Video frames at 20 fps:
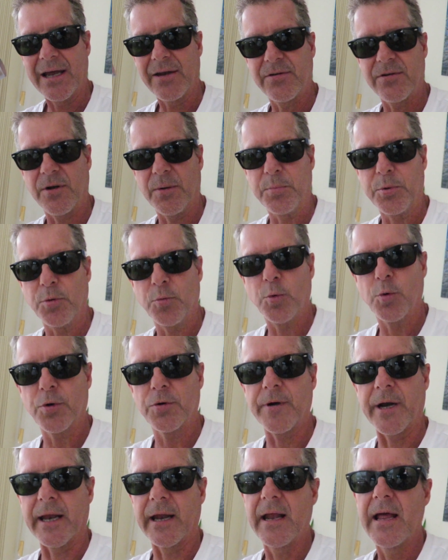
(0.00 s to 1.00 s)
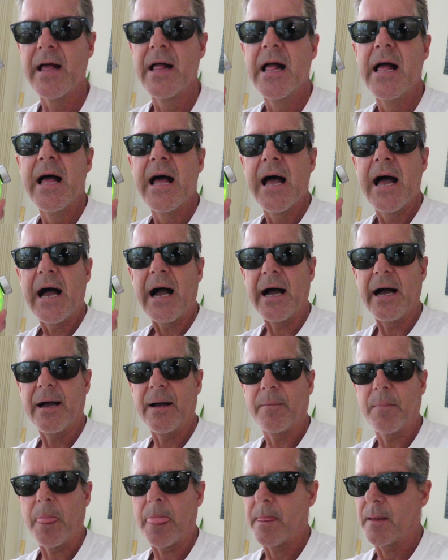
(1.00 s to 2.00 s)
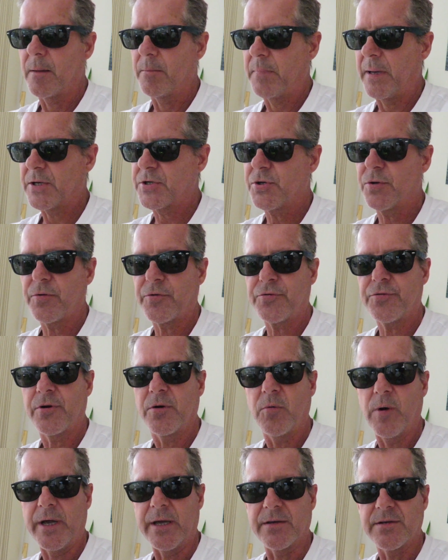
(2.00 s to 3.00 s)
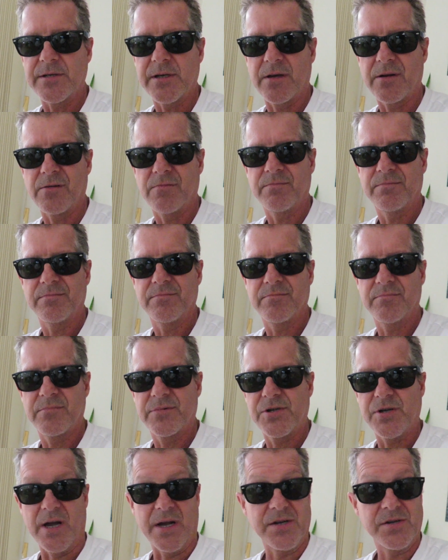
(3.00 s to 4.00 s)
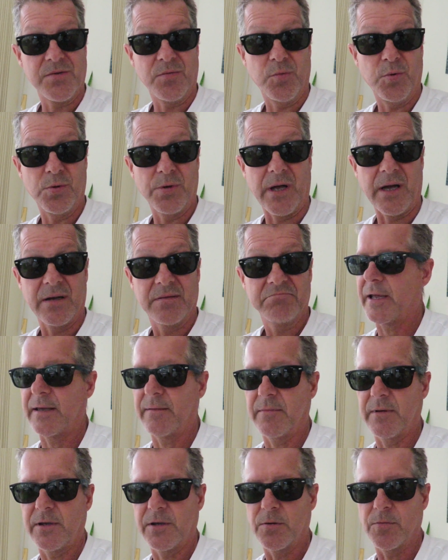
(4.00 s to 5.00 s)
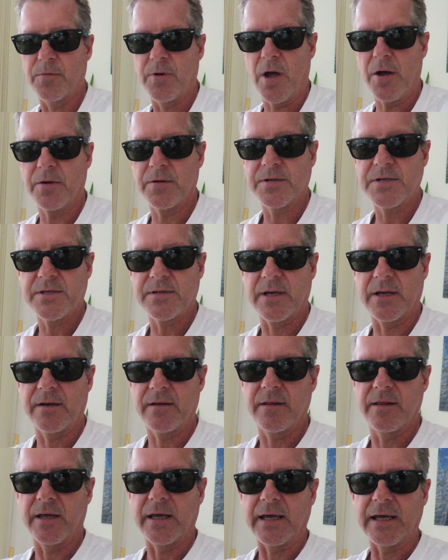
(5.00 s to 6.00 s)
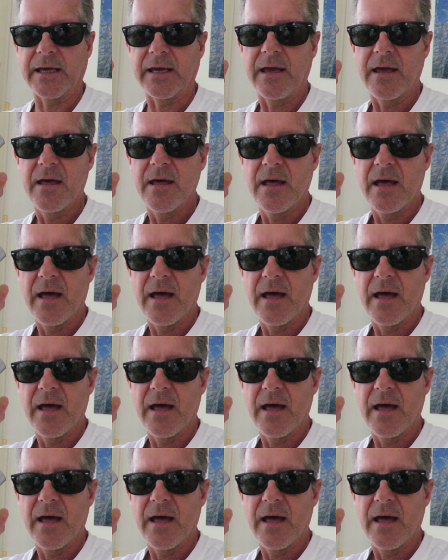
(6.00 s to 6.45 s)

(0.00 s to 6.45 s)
until I put water in it. About 2 or 3 weeks, you got to change the water. You'll notice that the